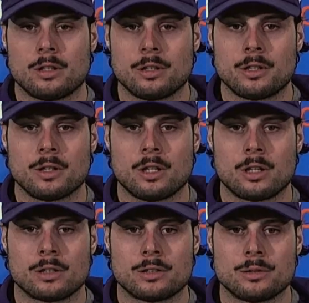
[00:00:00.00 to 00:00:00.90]
all year
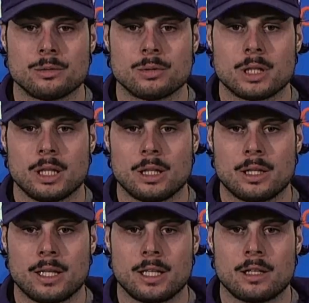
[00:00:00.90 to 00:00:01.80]
long to uh,
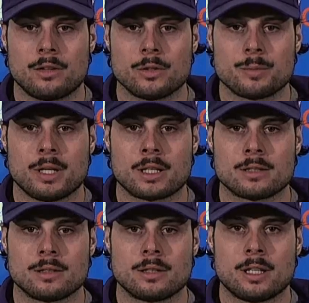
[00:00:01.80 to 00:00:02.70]
get in on those pucks
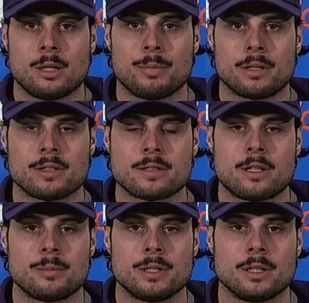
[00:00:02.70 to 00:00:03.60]
and, and help out the
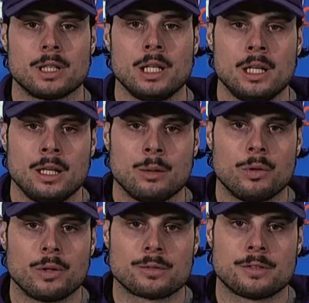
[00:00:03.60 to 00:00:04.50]
centermen and
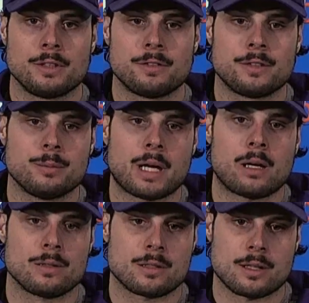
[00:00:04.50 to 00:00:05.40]
win those fifty fifty
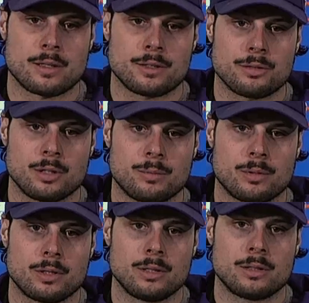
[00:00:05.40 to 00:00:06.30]
battles, because I think it's really
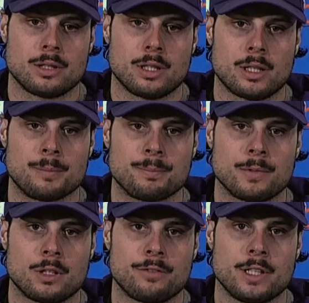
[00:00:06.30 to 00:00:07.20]
important um,
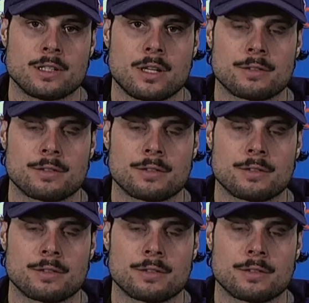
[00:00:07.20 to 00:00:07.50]
on faceoffs to